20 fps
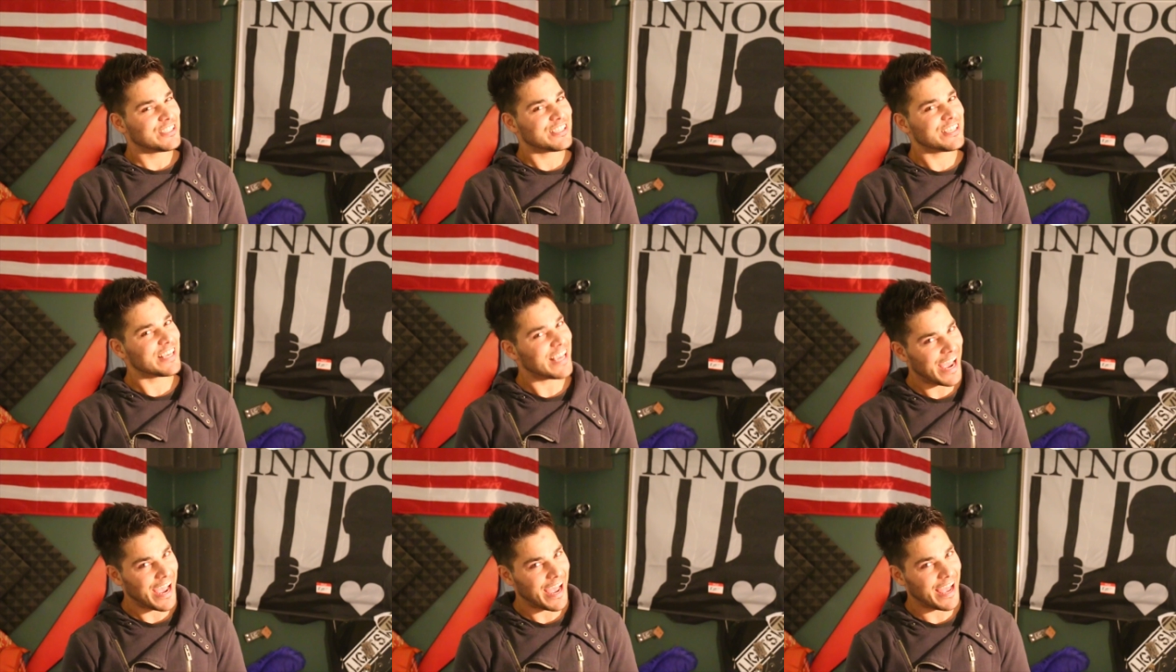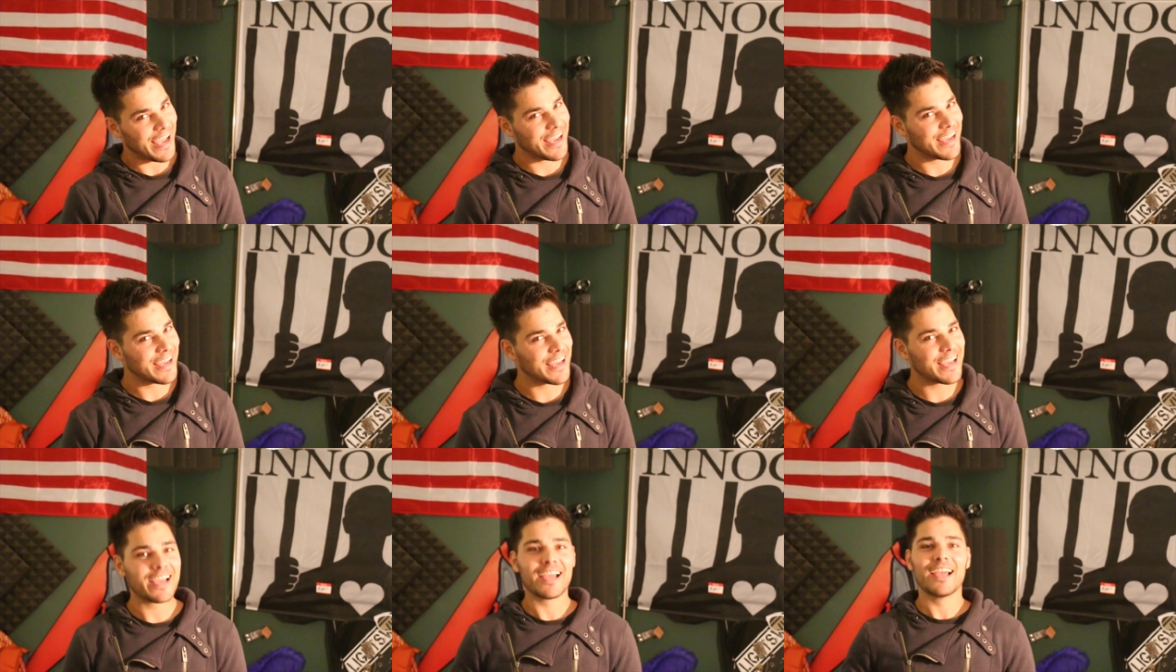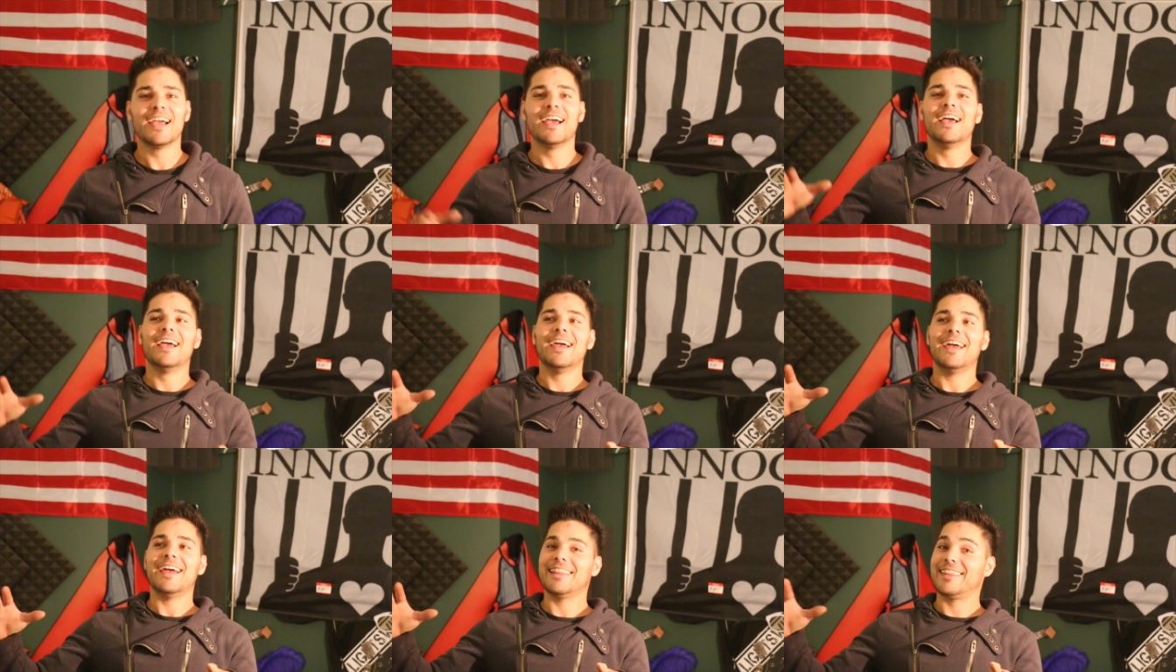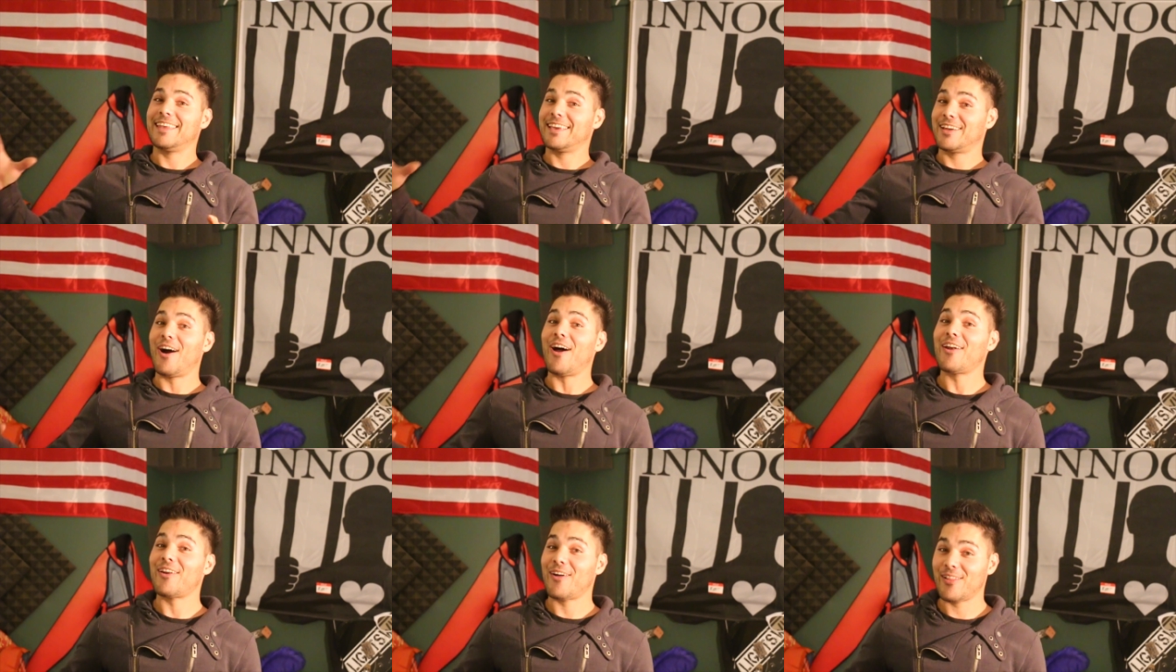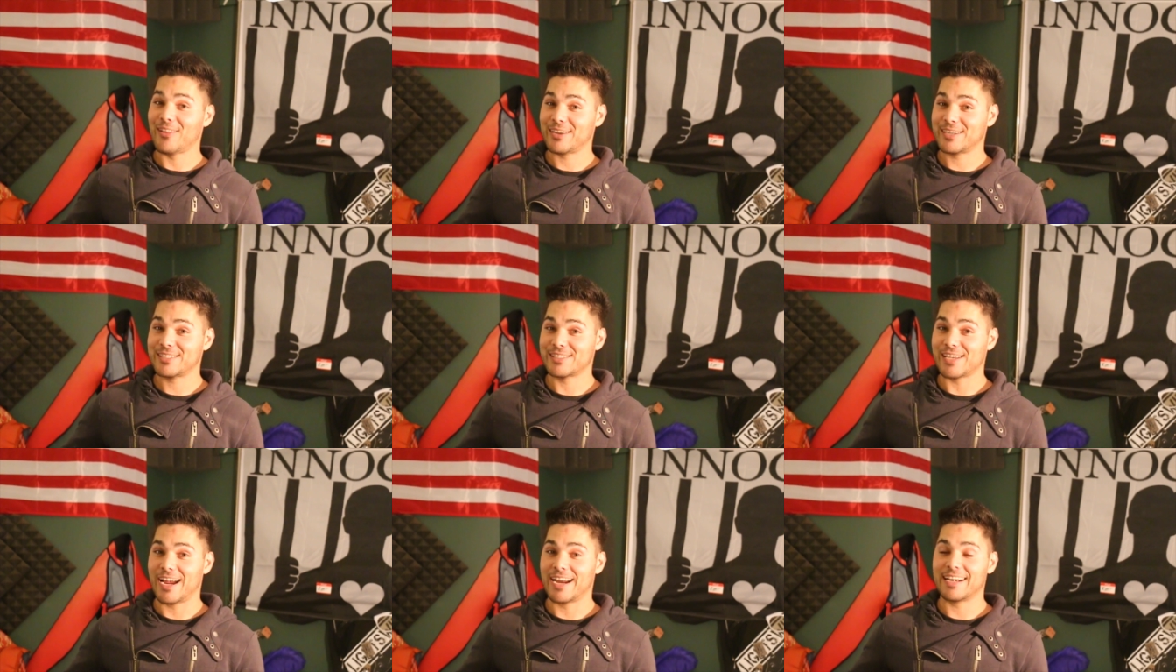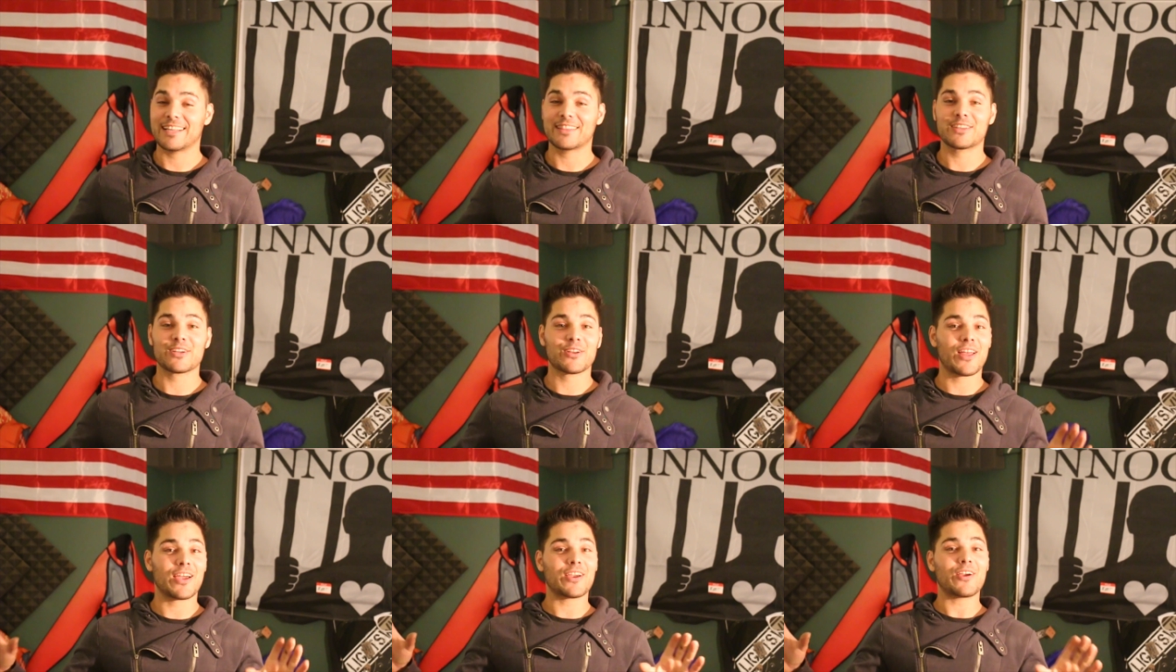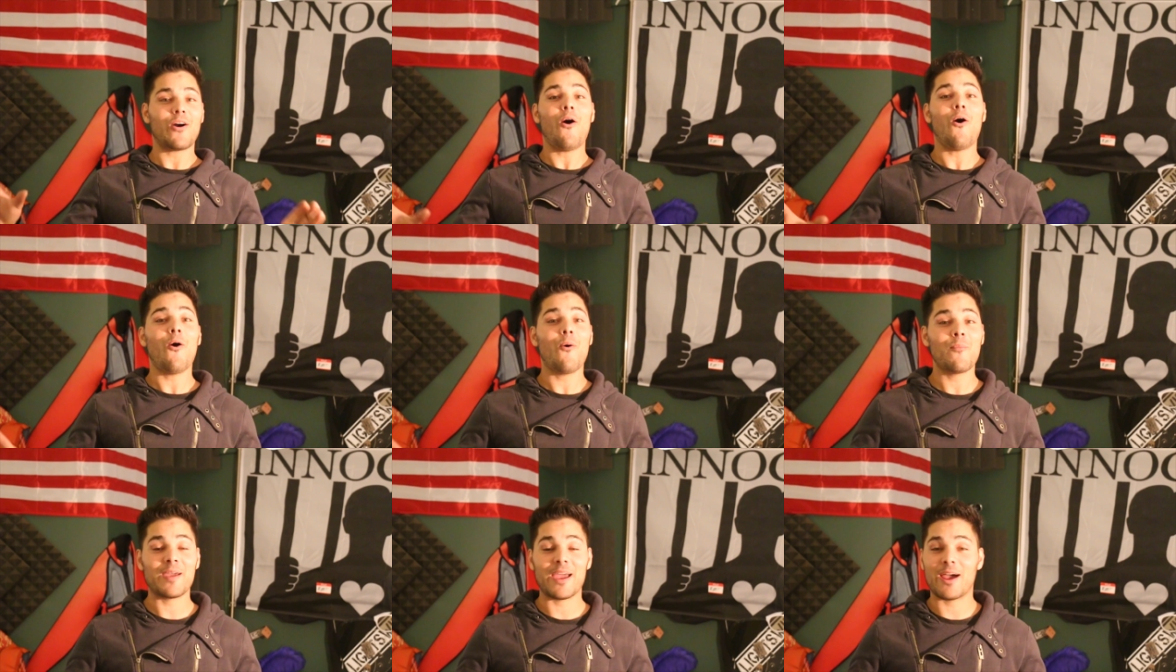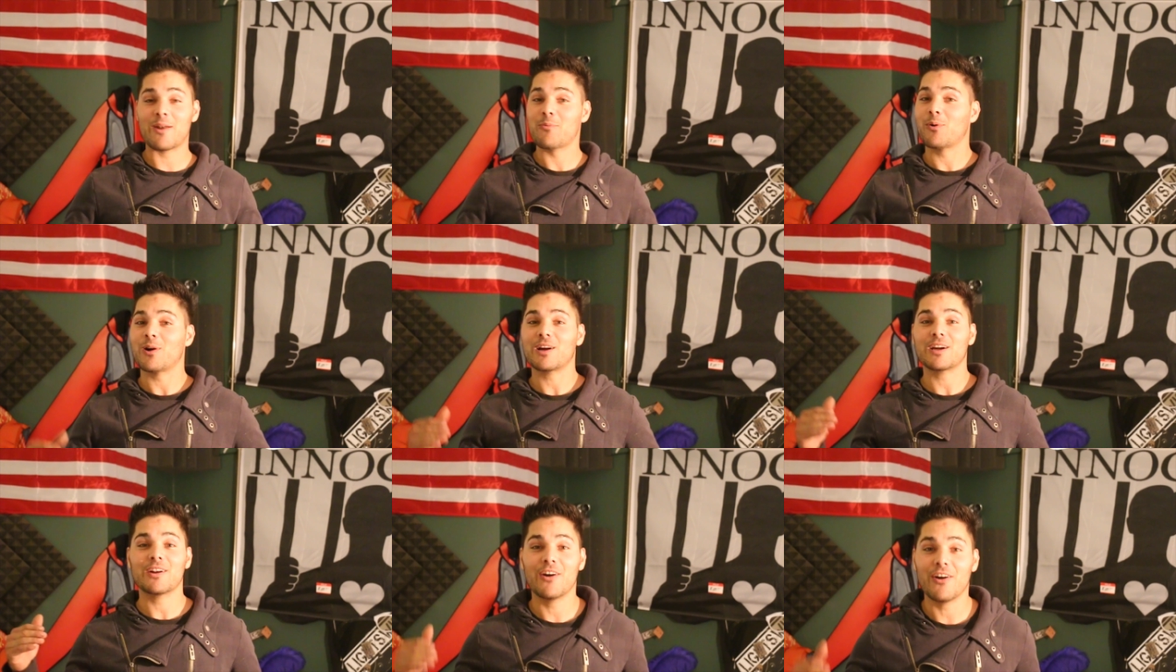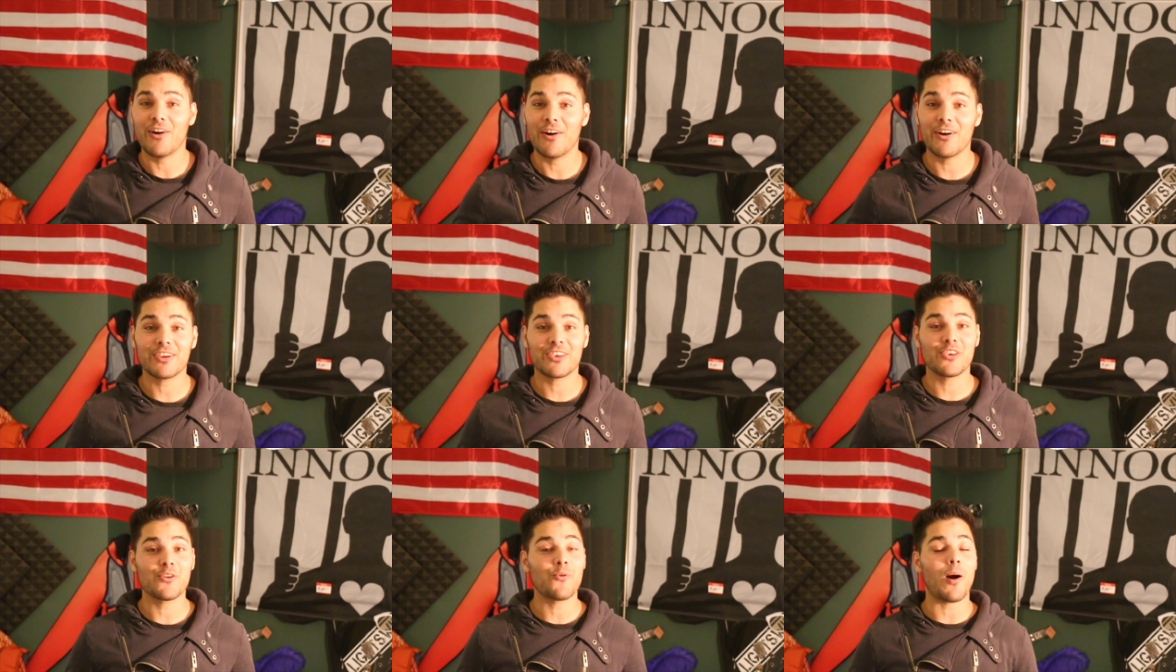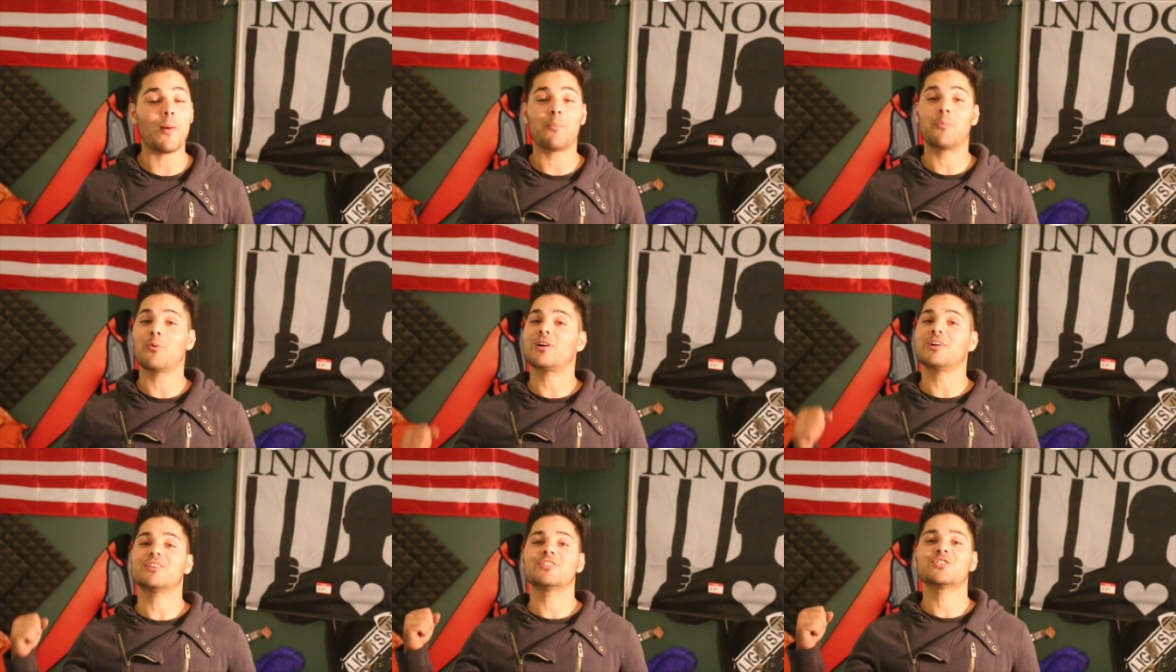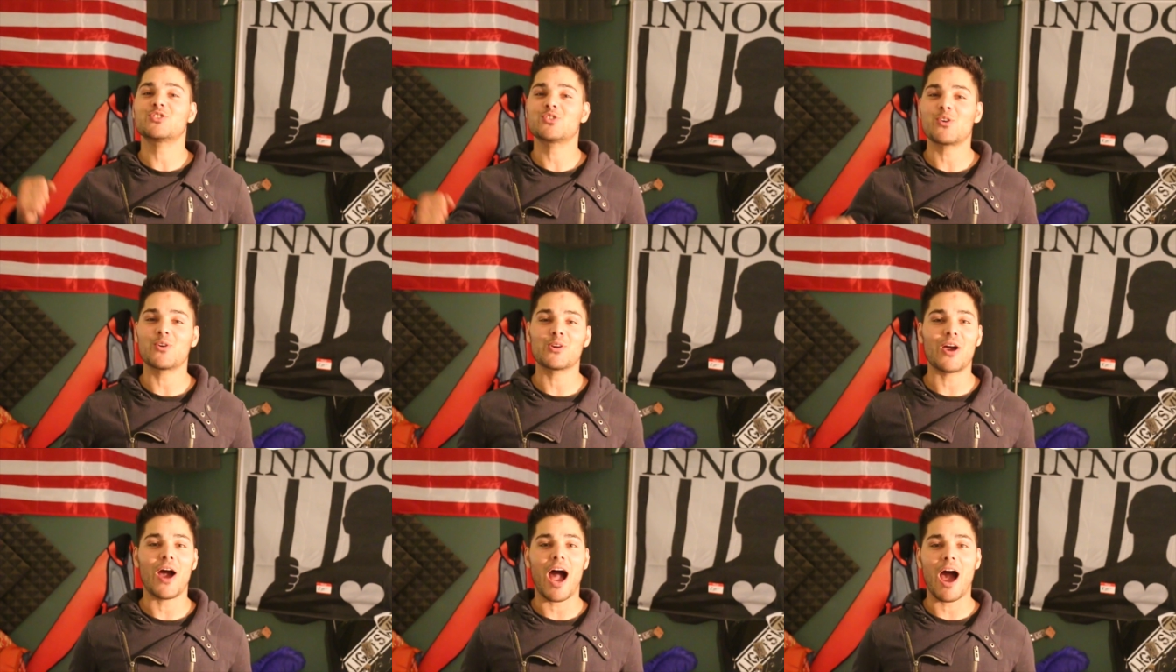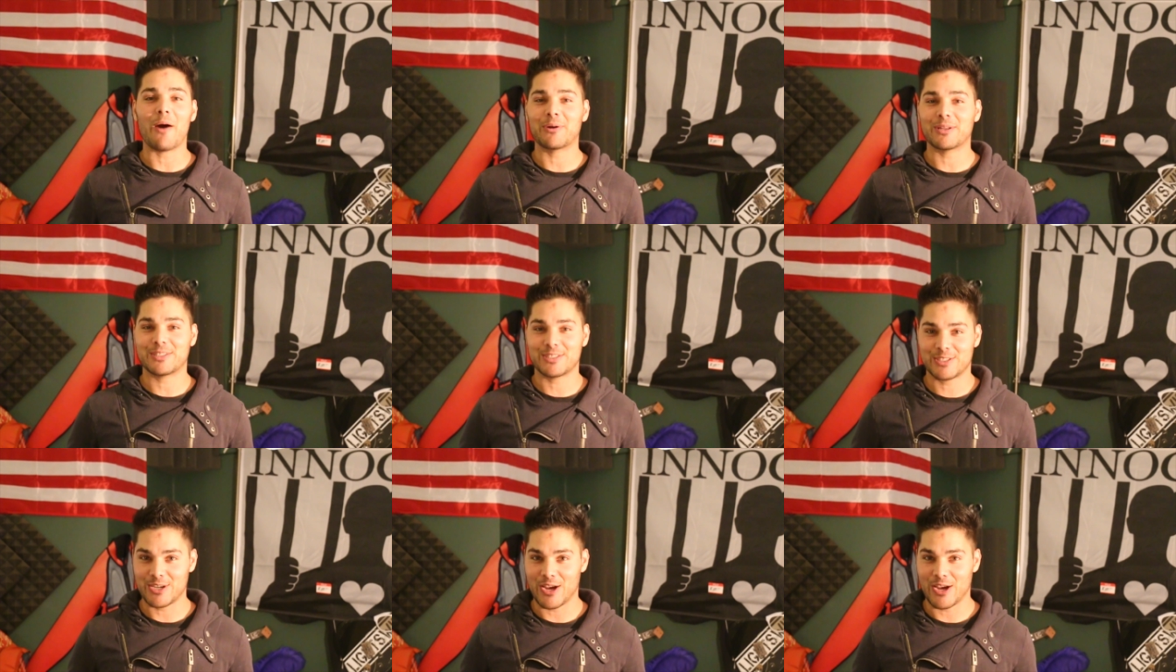yeah. And they got all excited. They're like, oh man, we're gonna hook you up. We're gonna show you how it's